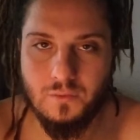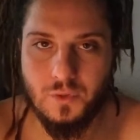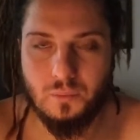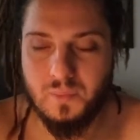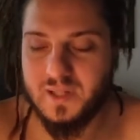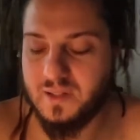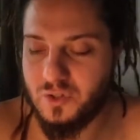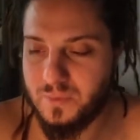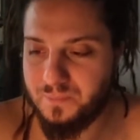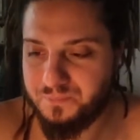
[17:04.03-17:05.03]

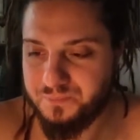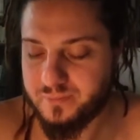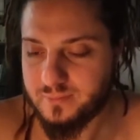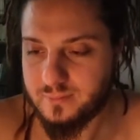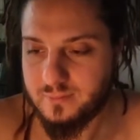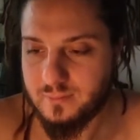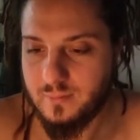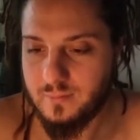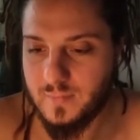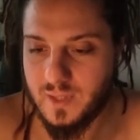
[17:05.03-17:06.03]
message.
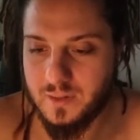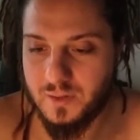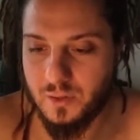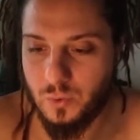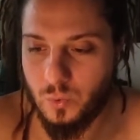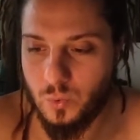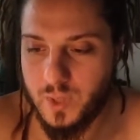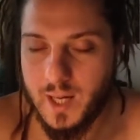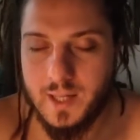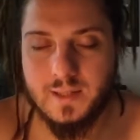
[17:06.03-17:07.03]
So
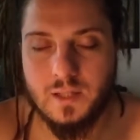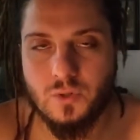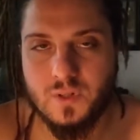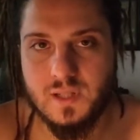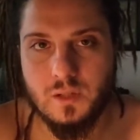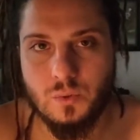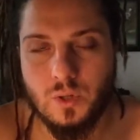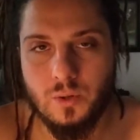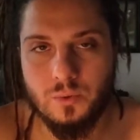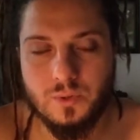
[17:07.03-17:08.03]
yeah, it's interesting to
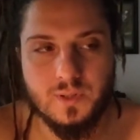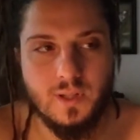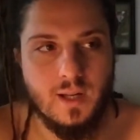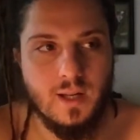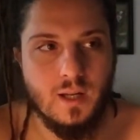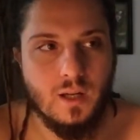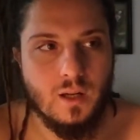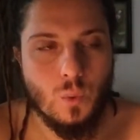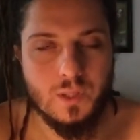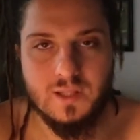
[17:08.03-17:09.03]
note
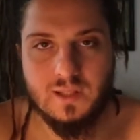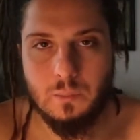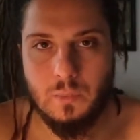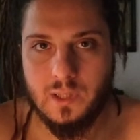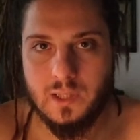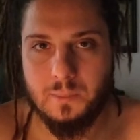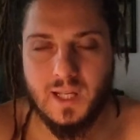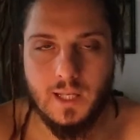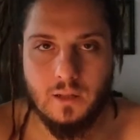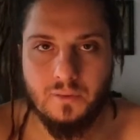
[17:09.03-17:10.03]
what the symbolic
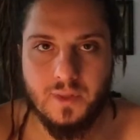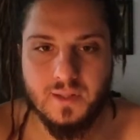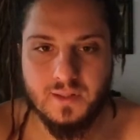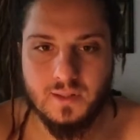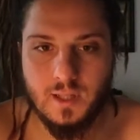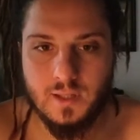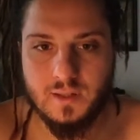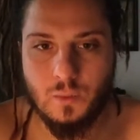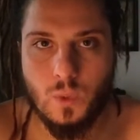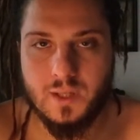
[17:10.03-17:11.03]
meaning of this is
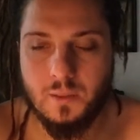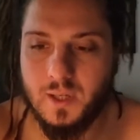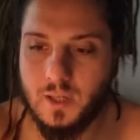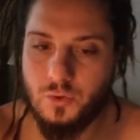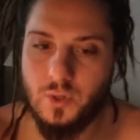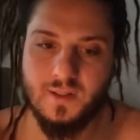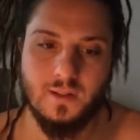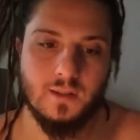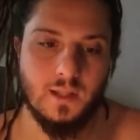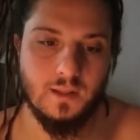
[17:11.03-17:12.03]
and why the Picatrix
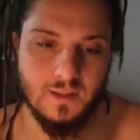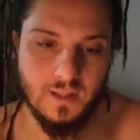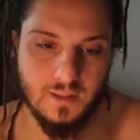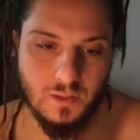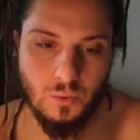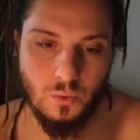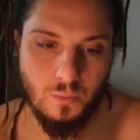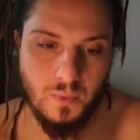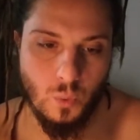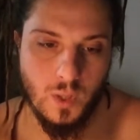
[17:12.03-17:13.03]
tells us to
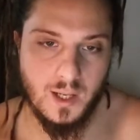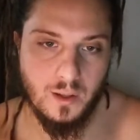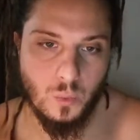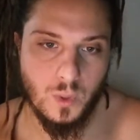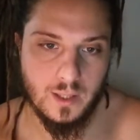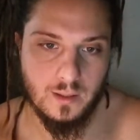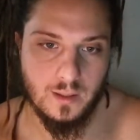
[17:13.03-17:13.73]
beware when